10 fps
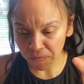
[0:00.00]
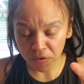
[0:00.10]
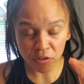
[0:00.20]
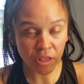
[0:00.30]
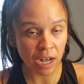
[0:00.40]

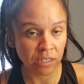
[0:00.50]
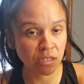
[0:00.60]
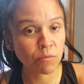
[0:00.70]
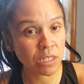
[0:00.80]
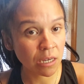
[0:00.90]
for last
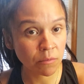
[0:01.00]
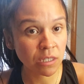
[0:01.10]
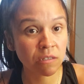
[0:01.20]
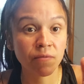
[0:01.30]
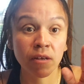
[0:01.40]
sometimes,
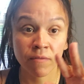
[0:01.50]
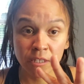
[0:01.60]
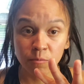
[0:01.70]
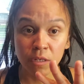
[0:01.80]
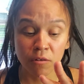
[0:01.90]
is if
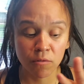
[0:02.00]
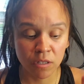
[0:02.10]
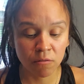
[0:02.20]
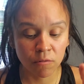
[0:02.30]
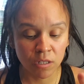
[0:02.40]
it's been a
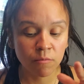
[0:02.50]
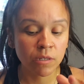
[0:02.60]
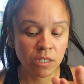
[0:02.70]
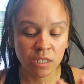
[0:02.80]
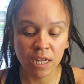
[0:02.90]
really, really
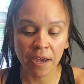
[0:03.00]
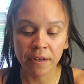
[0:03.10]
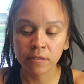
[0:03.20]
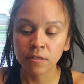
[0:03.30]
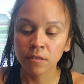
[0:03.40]
busy day.